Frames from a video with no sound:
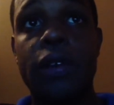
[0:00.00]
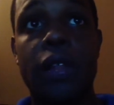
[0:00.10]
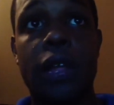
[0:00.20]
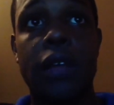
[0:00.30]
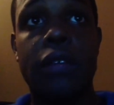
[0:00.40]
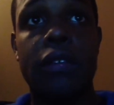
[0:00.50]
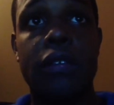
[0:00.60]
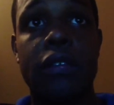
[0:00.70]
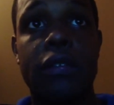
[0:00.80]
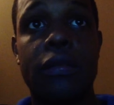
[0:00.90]
inclined to
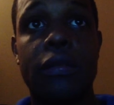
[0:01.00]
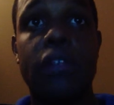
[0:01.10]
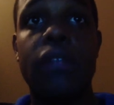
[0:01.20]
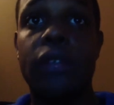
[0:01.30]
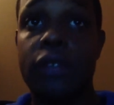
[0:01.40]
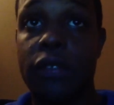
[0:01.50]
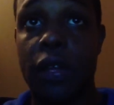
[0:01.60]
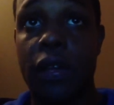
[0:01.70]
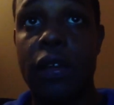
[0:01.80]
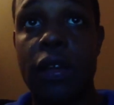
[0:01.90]
listen to what you have to
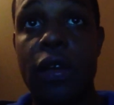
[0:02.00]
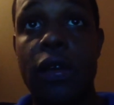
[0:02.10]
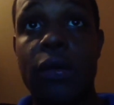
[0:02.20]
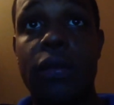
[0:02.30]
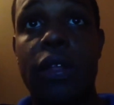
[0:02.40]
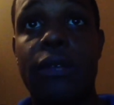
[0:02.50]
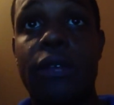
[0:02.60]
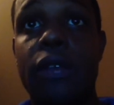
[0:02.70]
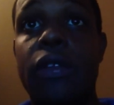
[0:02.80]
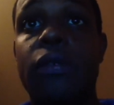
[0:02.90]
say when they
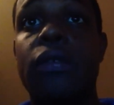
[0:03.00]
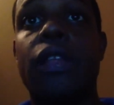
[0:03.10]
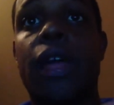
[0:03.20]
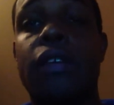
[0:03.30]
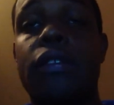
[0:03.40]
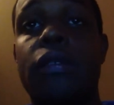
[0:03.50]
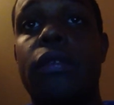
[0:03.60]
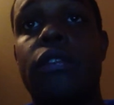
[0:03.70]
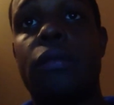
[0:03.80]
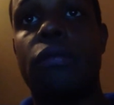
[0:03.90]
feel that you would like them
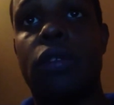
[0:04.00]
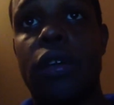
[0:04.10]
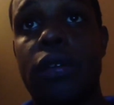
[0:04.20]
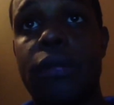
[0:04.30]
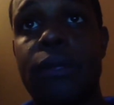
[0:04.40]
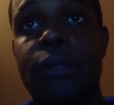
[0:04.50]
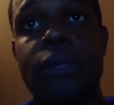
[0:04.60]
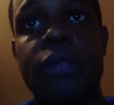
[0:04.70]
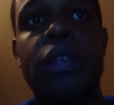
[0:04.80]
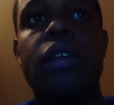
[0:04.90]
in some way.
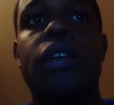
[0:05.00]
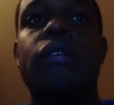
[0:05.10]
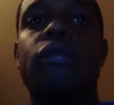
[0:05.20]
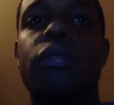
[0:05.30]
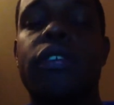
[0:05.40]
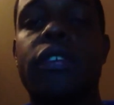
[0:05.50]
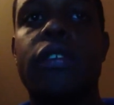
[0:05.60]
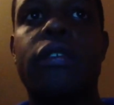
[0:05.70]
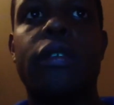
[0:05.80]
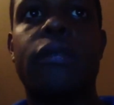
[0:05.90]
It gives them a
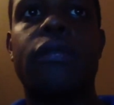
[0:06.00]
sense of